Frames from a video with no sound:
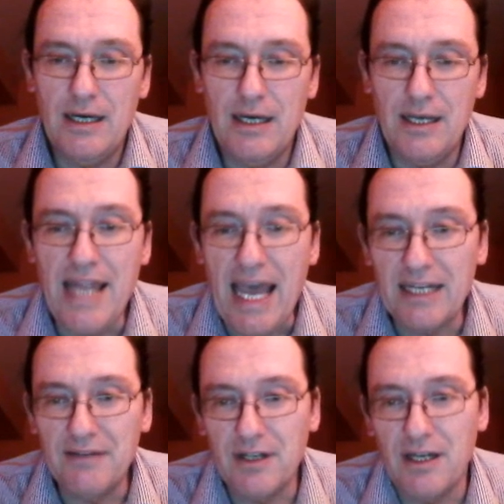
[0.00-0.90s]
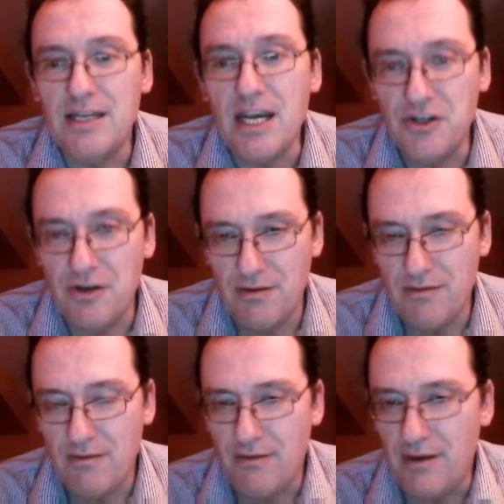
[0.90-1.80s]
negative connotation
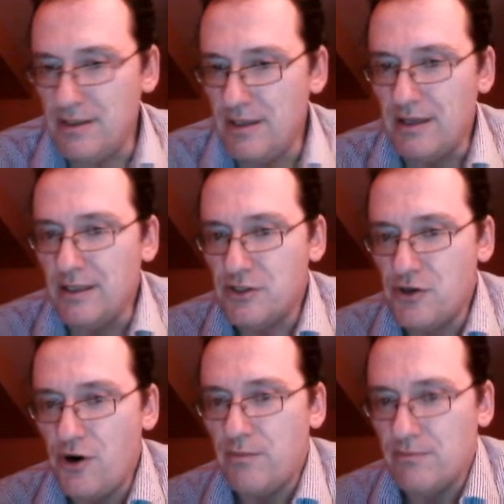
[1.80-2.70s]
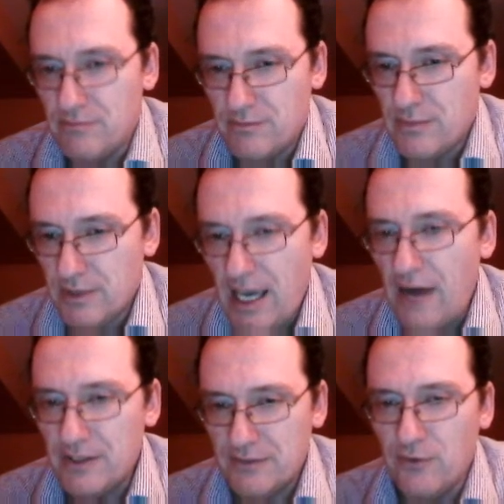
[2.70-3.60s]
that this term
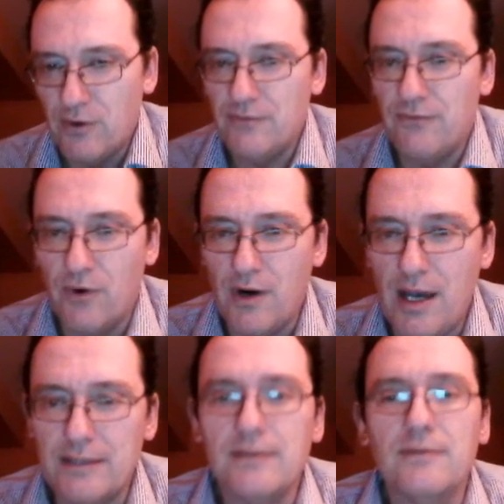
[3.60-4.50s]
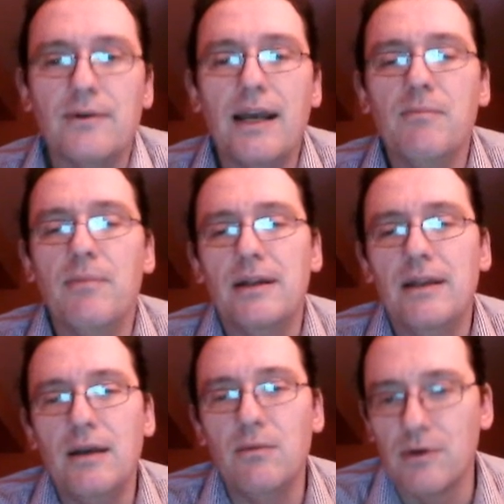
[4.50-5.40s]
carries for us, right? But
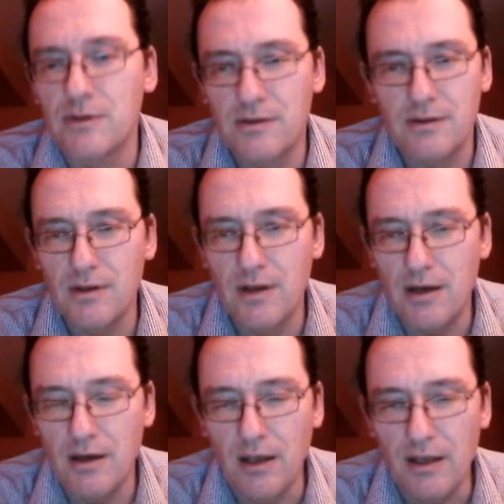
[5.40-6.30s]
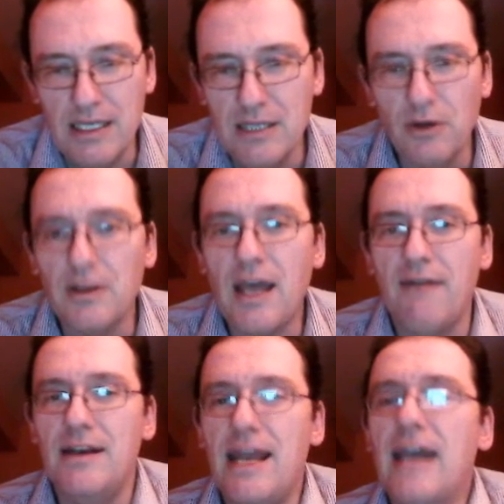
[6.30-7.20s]
it did not have
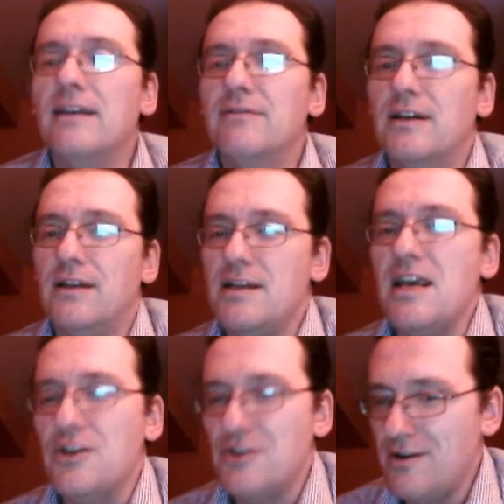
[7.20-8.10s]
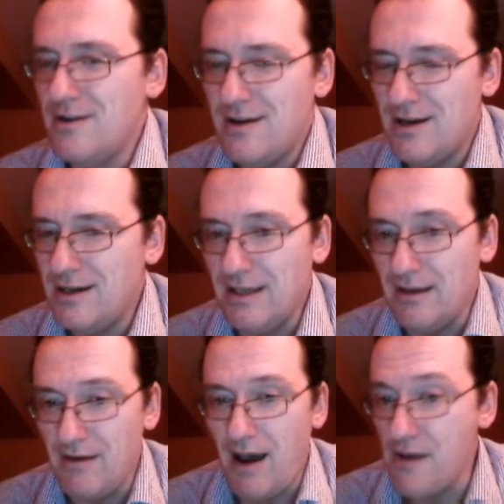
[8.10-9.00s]
a negative connotation
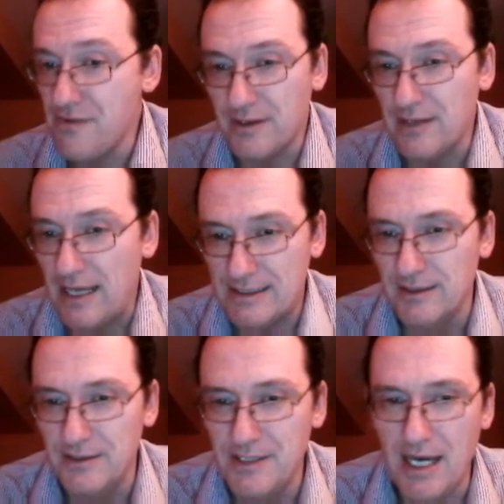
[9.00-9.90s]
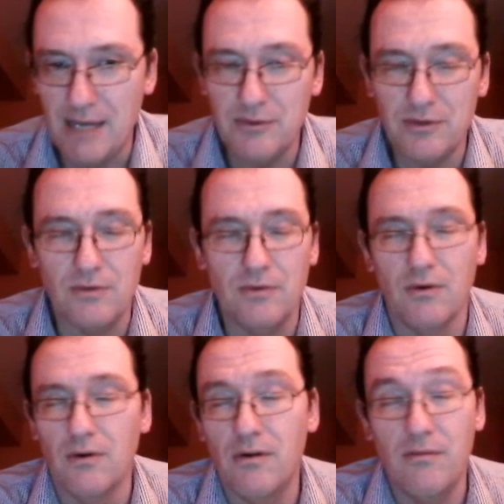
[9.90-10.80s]
in either classical times
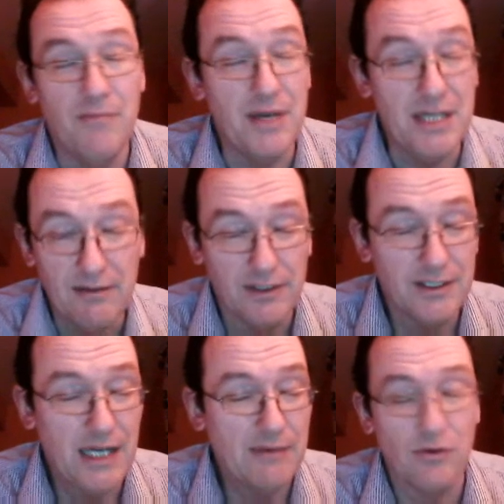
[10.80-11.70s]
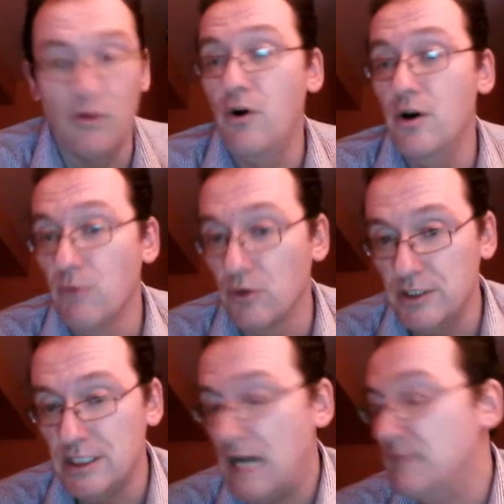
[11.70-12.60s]
or medieval times or early modern
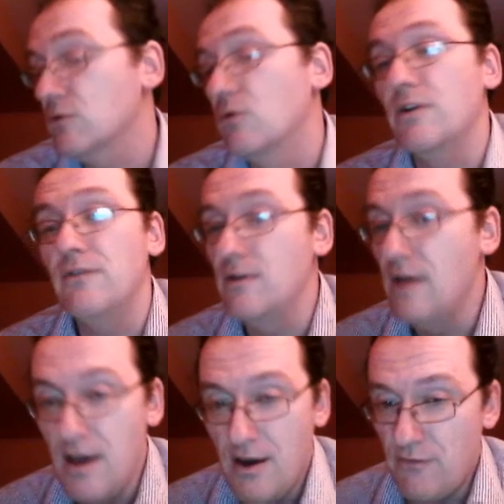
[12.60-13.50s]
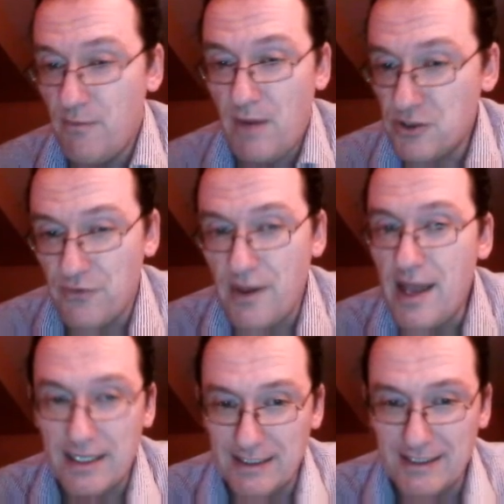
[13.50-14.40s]
times or even for much of the
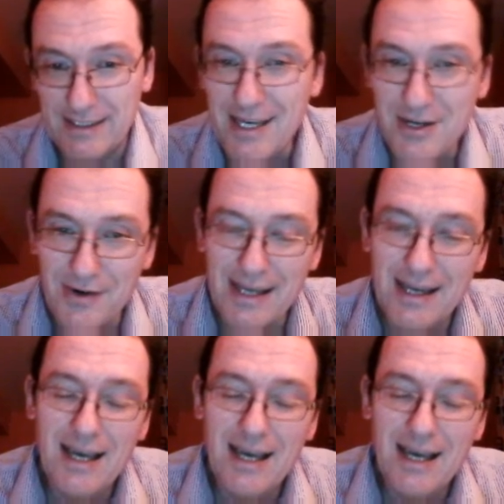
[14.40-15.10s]
19th century.